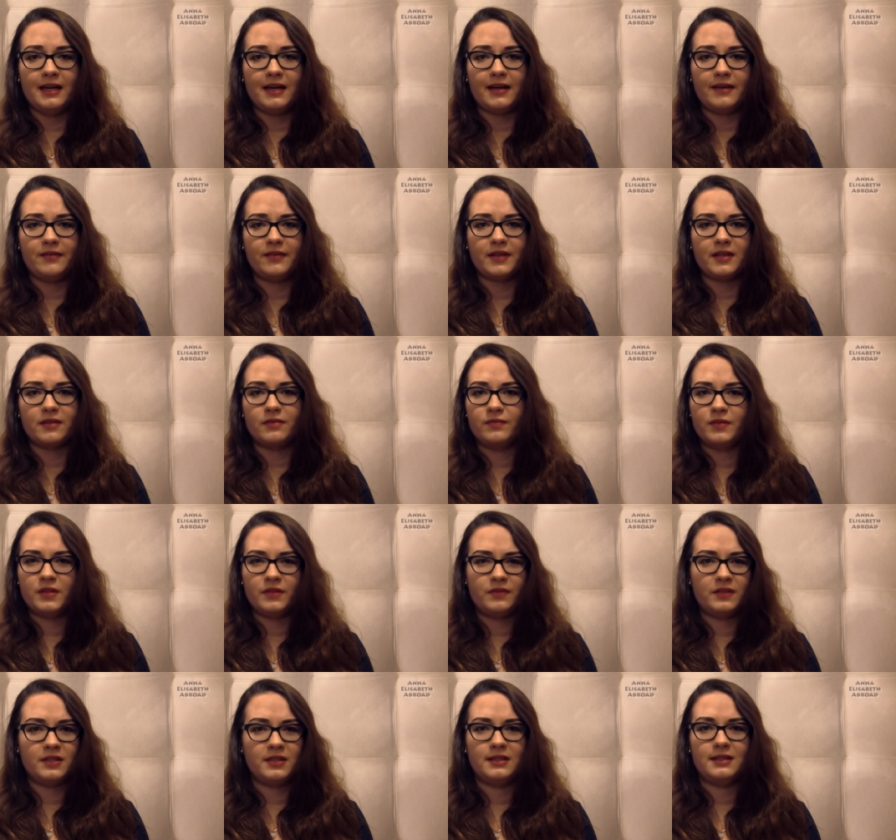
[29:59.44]
I think
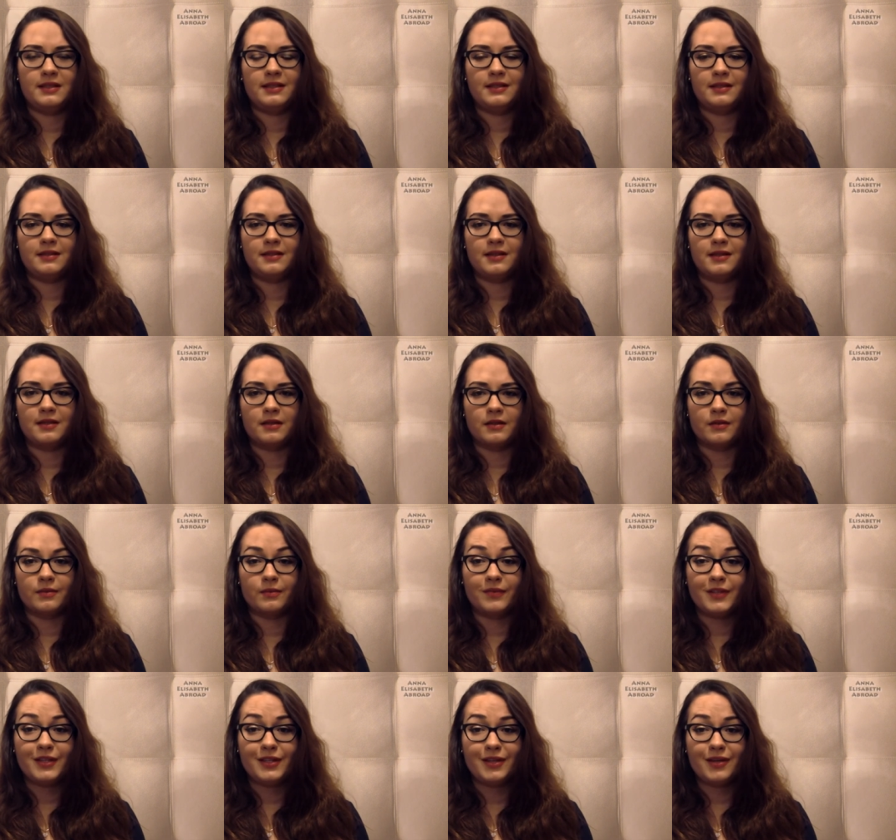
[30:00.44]
15 uh,
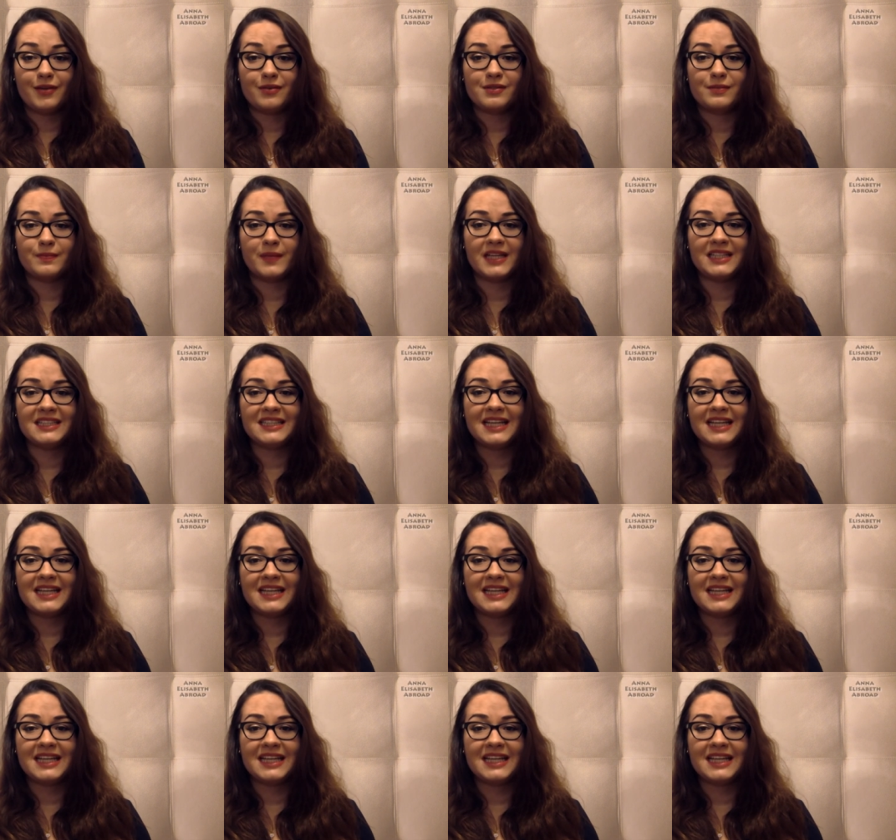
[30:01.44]
videos by